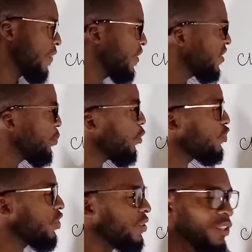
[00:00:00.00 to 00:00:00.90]
This
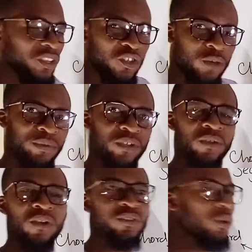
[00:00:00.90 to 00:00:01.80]
portion to the top
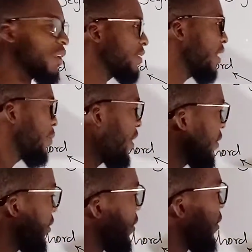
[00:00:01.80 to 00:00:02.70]
is also a
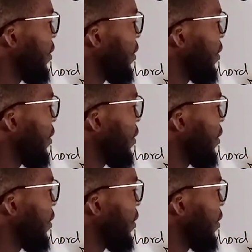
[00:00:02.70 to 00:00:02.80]
segment.